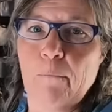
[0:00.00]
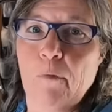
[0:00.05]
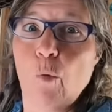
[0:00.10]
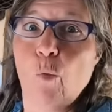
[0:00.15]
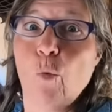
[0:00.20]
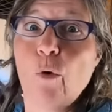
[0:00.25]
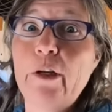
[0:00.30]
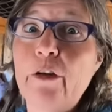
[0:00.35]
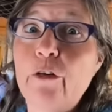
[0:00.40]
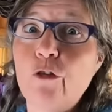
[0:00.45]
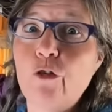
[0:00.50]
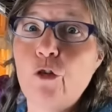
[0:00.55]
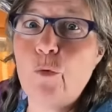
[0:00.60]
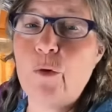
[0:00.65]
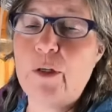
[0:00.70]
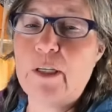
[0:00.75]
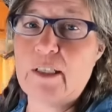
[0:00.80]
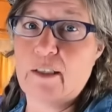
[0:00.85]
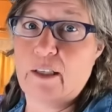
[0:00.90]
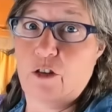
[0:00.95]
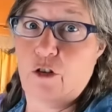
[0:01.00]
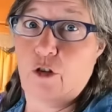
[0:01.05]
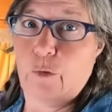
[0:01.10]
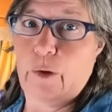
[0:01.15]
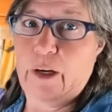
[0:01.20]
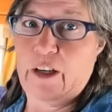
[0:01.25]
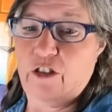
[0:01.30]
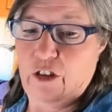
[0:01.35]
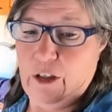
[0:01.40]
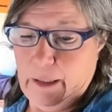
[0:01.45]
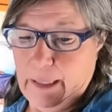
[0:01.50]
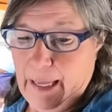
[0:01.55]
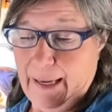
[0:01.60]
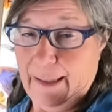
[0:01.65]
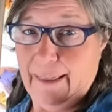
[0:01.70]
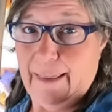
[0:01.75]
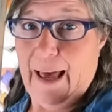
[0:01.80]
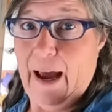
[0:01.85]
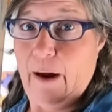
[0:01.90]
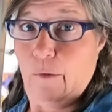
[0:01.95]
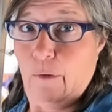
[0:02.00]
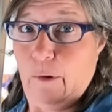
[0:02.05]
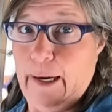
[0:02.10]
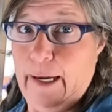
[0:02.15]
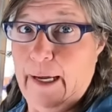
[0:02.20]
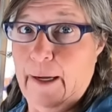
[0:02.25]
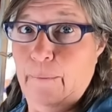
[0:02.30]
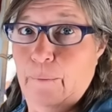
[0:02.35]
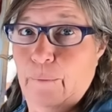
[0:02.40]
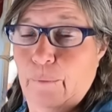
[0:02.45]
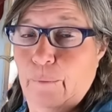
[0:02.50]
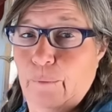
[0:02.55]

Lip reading: What do you do in a situation like that, right?